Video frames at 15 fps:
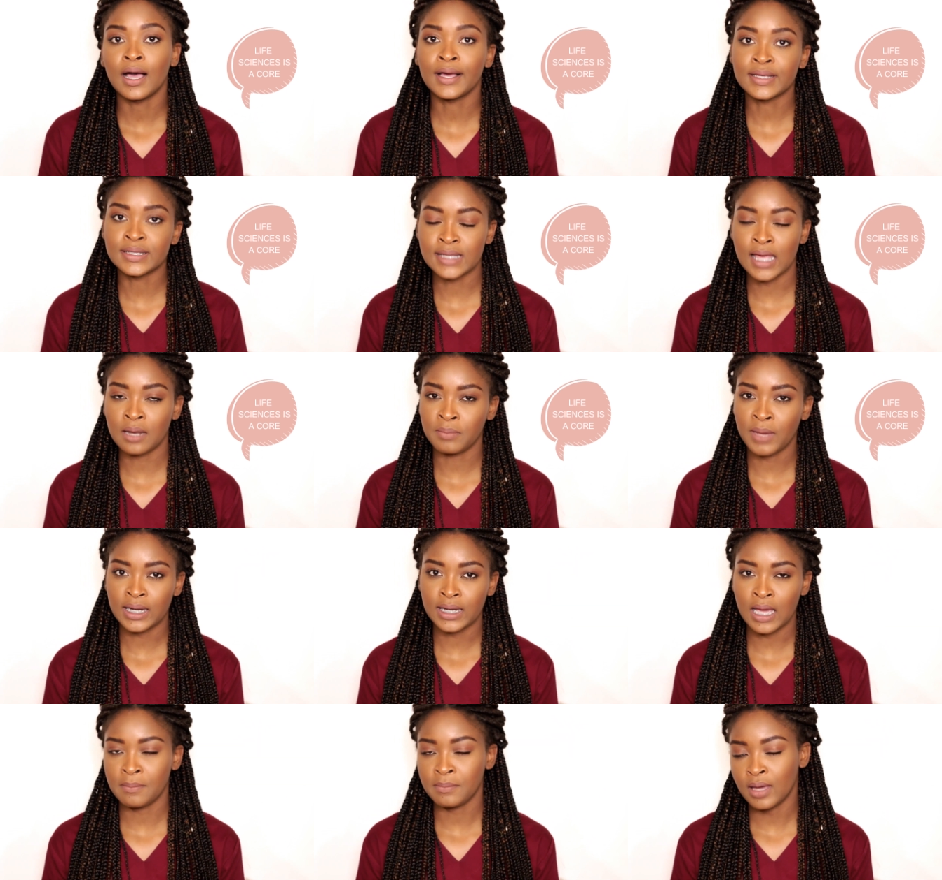because that
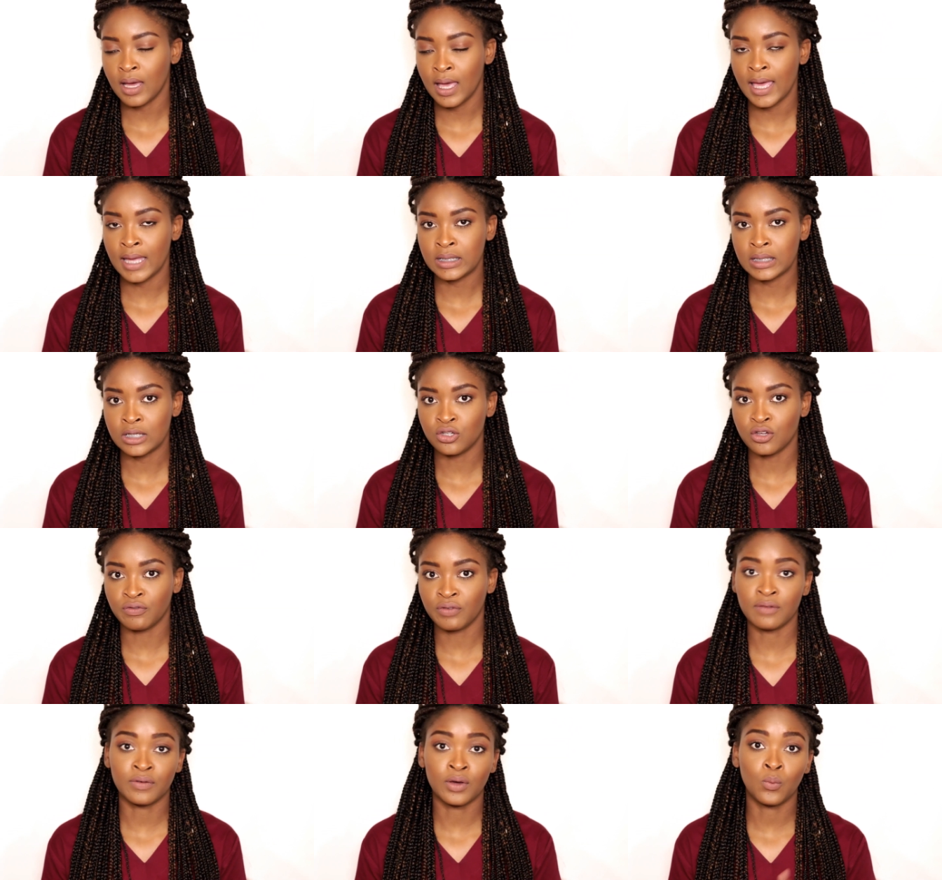might come handy in your
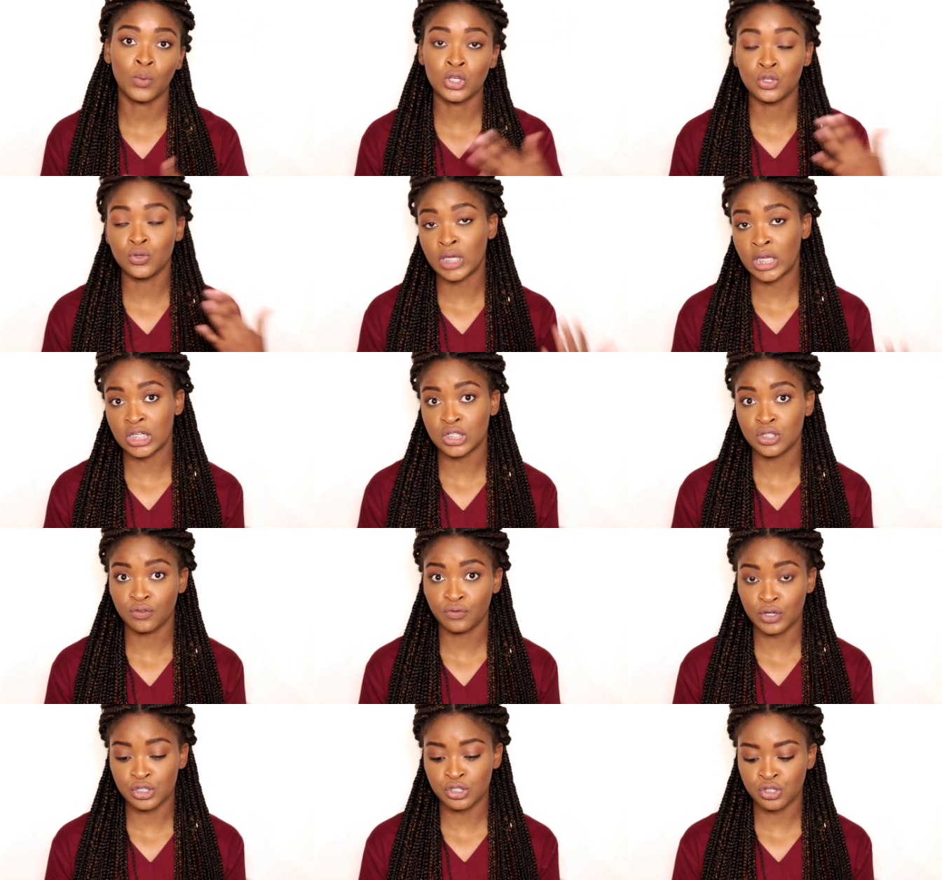favor when you get
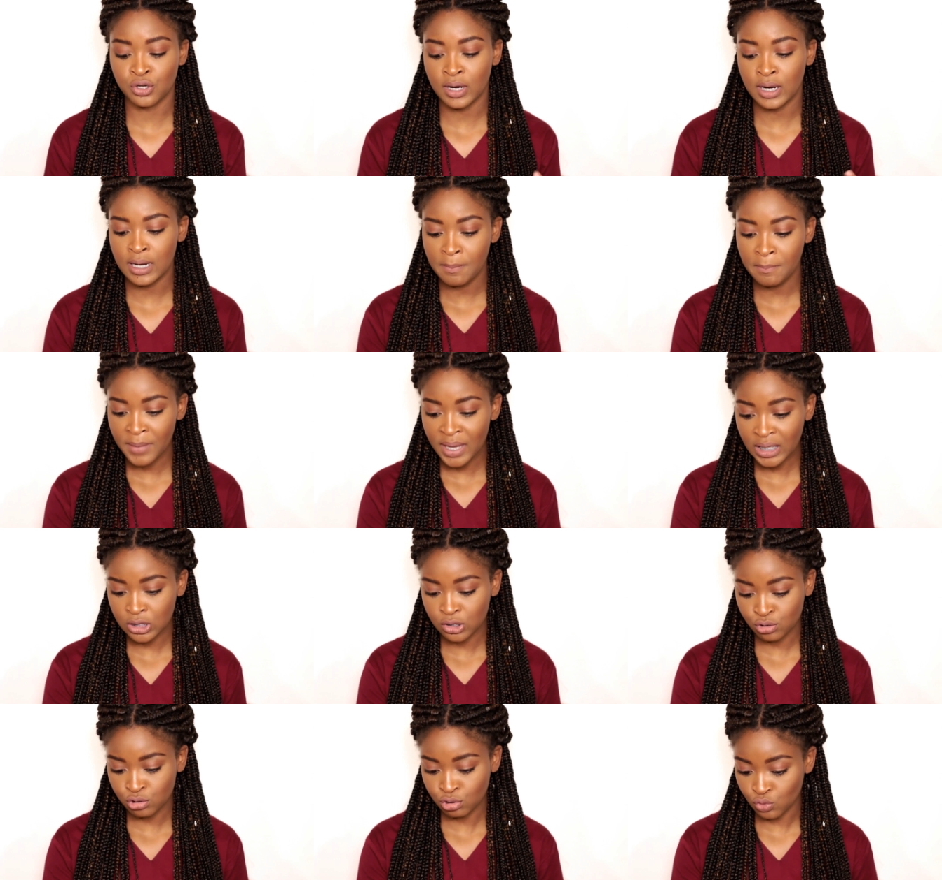into first year in
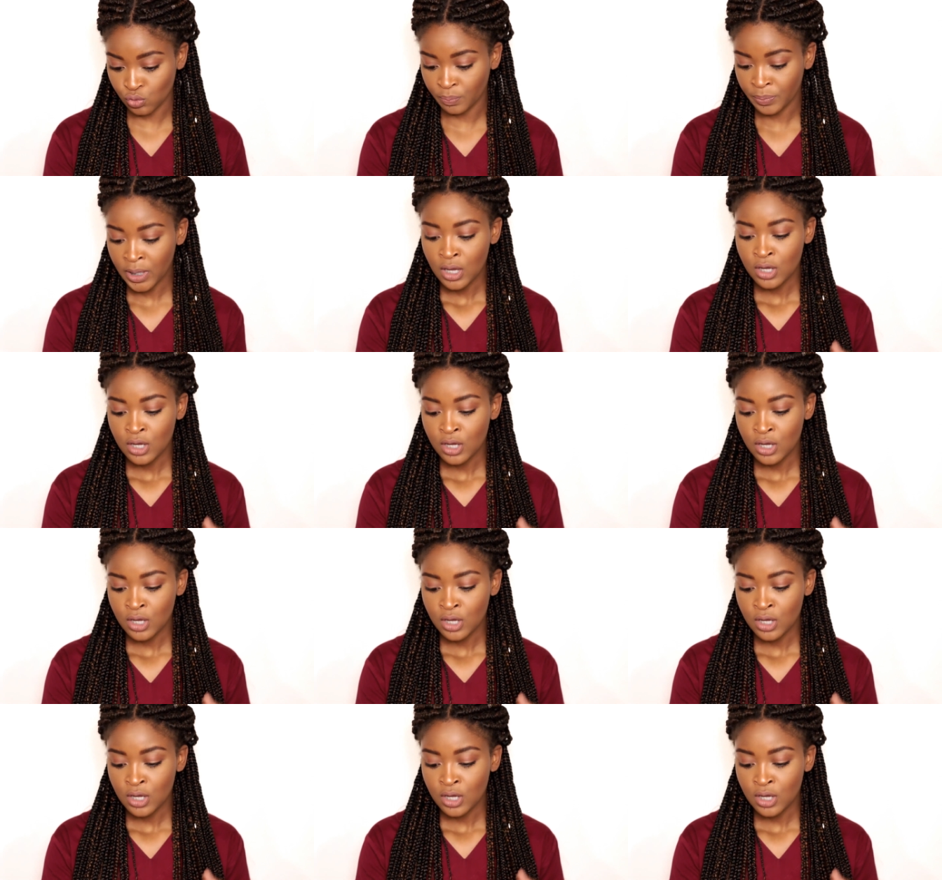medical school.